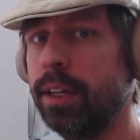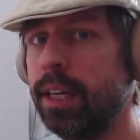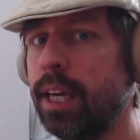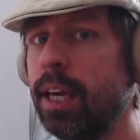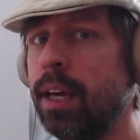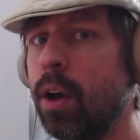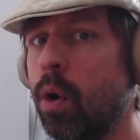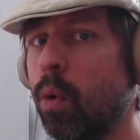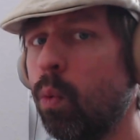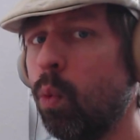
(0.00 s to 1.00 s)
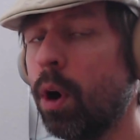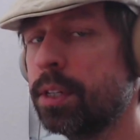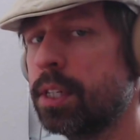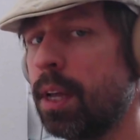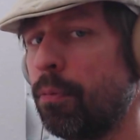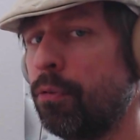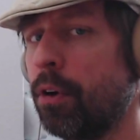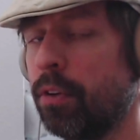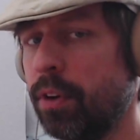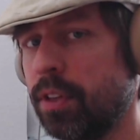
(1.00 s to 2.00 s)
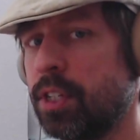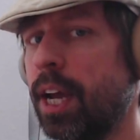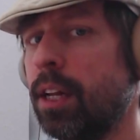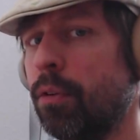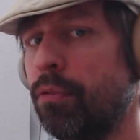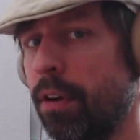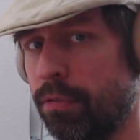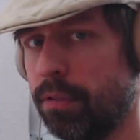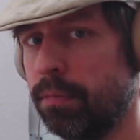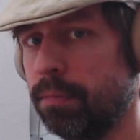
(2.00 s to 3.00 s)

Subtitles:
key one step further in the cycle of fifth.